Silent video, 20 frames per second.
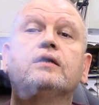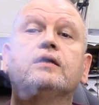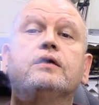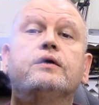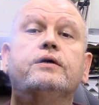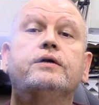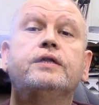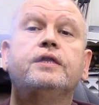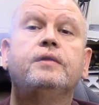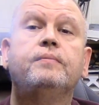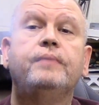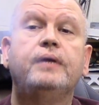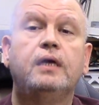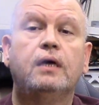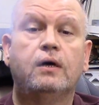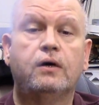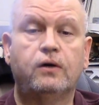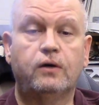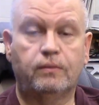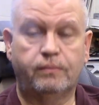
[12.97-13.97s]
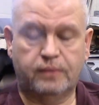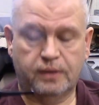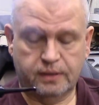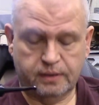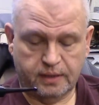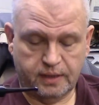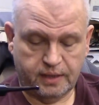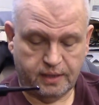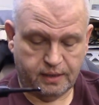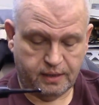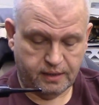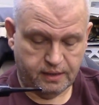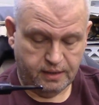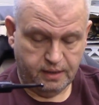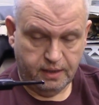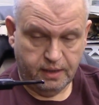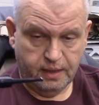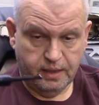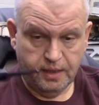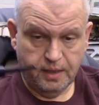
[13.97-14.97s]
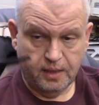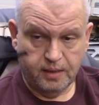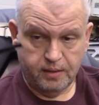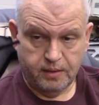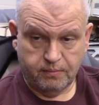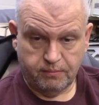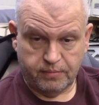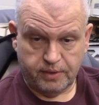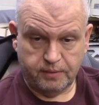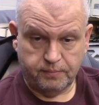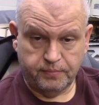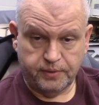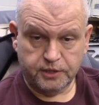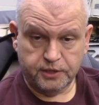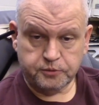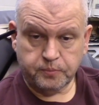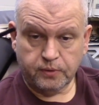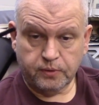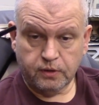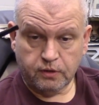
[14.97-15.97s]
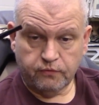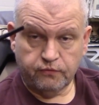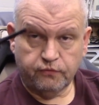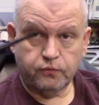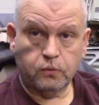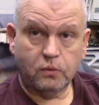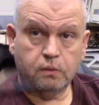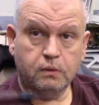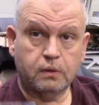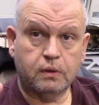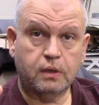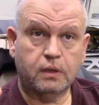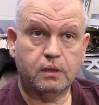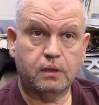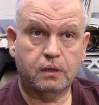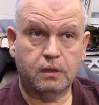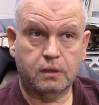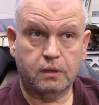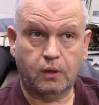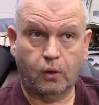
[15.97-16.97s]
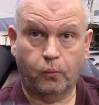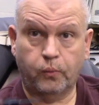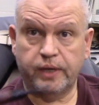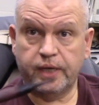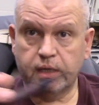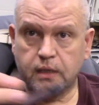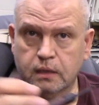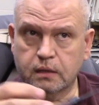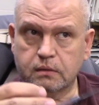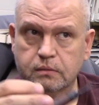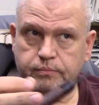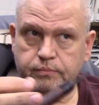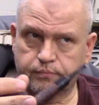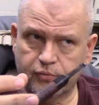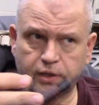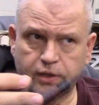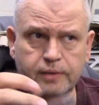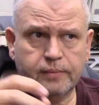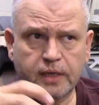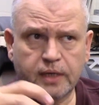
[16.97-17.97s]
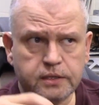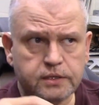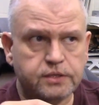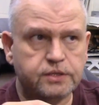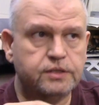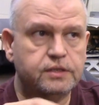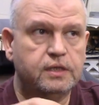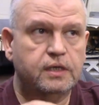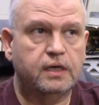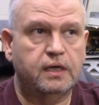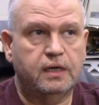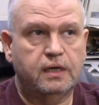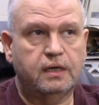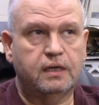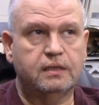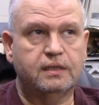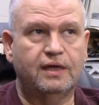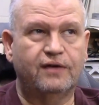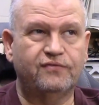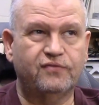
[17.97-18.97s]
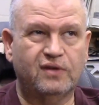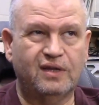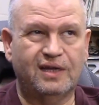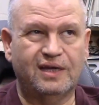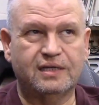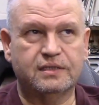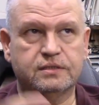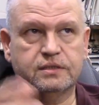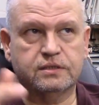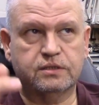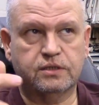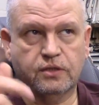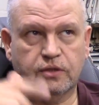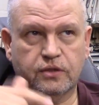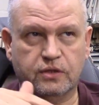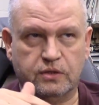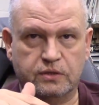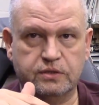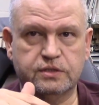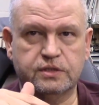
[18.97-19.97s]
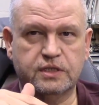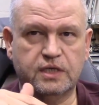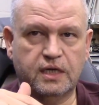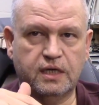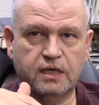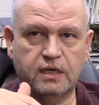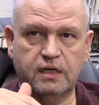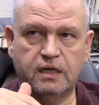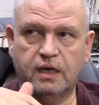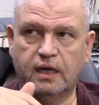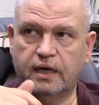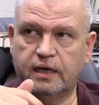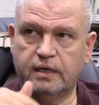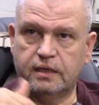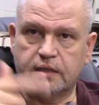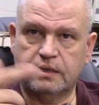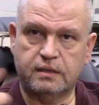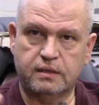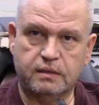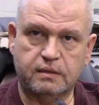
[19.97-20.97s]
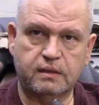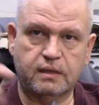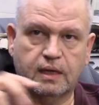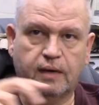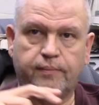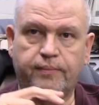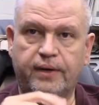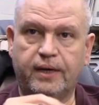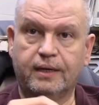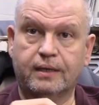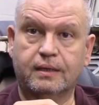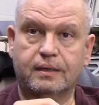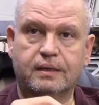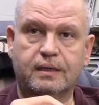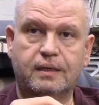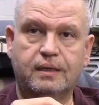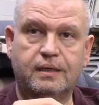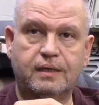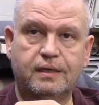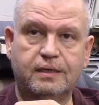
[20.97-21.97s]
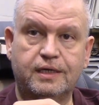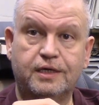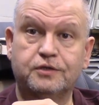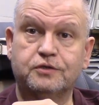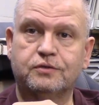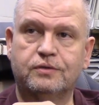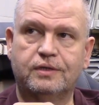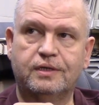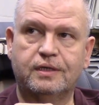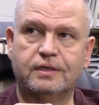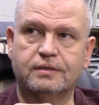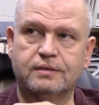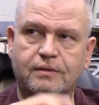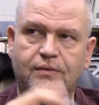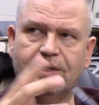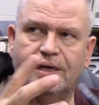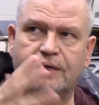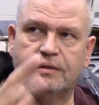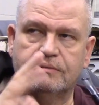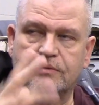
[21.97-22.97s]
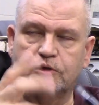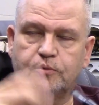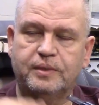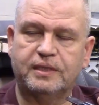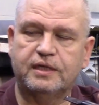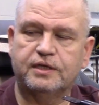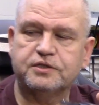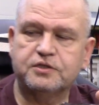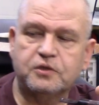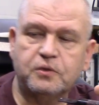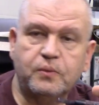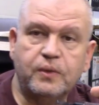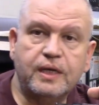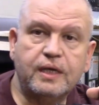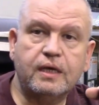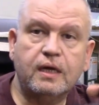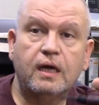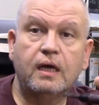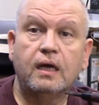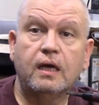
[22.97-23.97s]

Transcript: Good to be home. Been in Pittsburgh for a week pretty much. Left last Thursday night, got back yesterday, so a little bit less than a week.